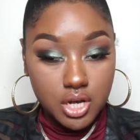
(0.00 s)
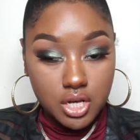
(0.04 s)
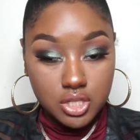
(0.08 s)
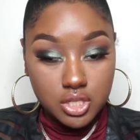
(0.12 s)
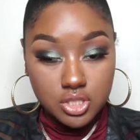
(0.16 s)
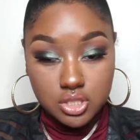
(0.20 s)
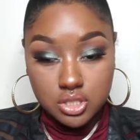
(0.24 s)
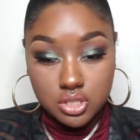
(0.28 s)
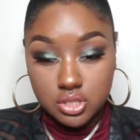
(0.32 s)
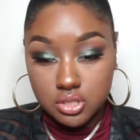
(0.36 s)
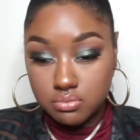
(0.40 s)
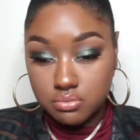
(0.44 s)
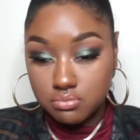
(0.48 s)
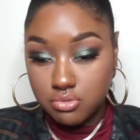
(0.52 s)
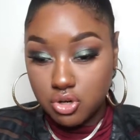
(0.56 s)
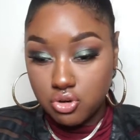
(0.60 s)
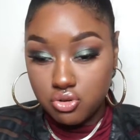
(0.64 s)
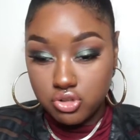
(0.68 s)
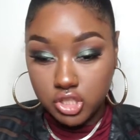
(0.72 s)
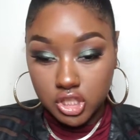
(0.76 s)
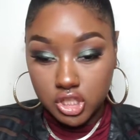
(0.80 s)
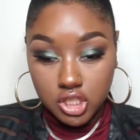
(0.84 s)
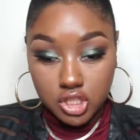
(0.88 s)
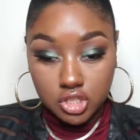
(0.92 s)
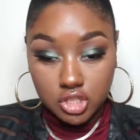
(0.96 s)

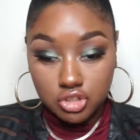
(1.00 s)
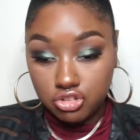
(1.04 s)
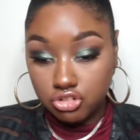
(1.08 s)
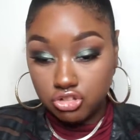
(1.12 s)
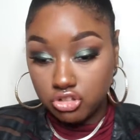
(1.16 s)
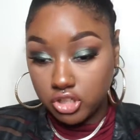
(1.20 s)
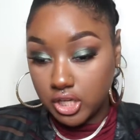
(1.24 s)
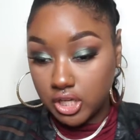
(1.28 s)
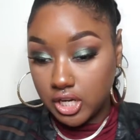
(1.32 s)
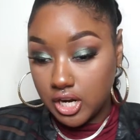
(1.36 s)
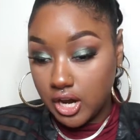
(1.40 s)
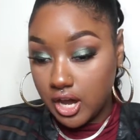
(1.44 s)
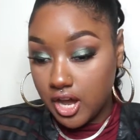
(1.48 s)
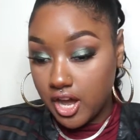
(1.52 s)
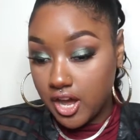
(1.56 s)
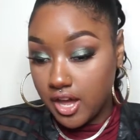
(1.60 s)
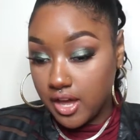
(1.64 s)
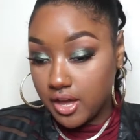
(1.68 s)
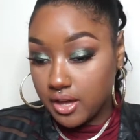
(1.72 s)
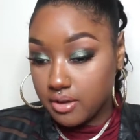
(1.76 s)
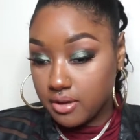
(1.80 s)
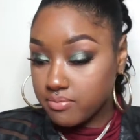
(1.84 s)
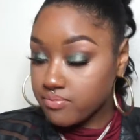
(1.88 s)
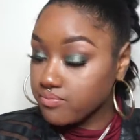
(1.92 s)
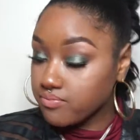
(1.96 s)
smoky green
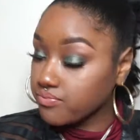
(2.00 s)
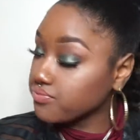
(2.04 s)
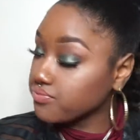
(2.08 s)
eye.